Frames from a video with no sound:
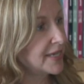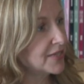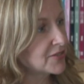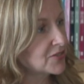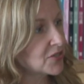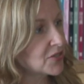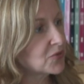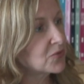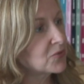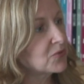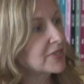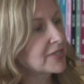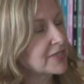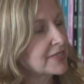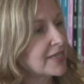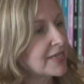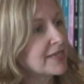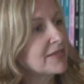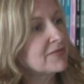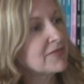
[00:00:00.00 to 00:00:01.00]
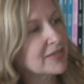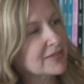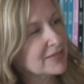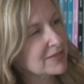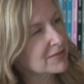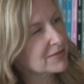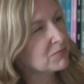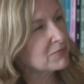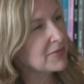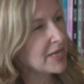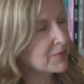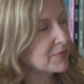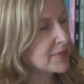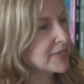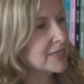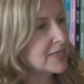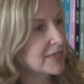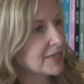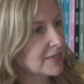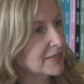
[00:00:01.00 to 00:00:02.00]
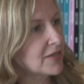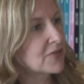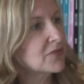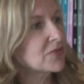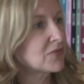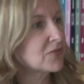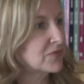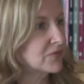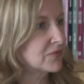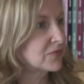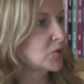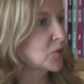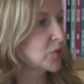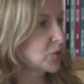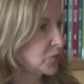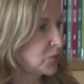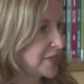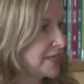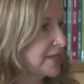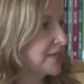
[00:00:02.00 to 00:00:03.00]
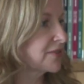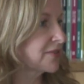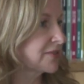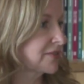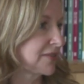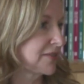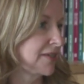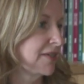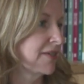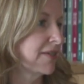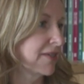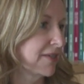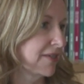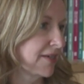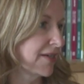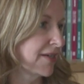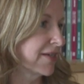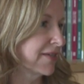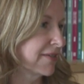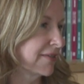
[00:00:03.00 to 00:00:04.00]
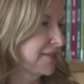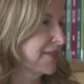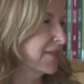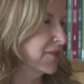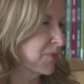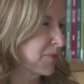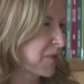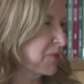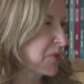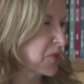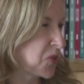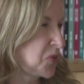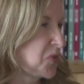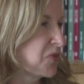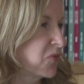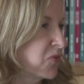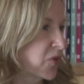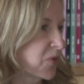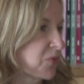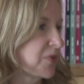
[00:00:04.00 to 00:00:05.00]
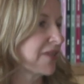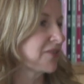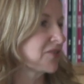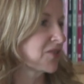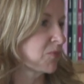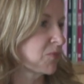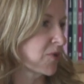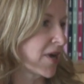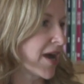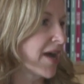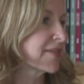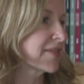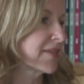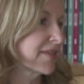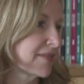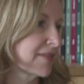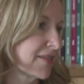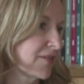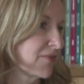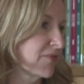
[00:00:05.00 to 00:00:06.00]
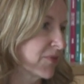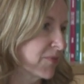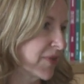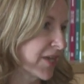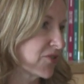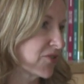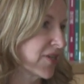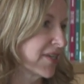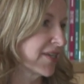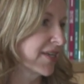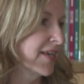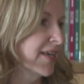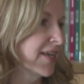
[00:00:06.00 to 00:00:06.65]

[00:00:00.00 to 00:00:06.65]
And so it gave us maybe another 4 weeks, maybe 2 to 4 weeks to process the information.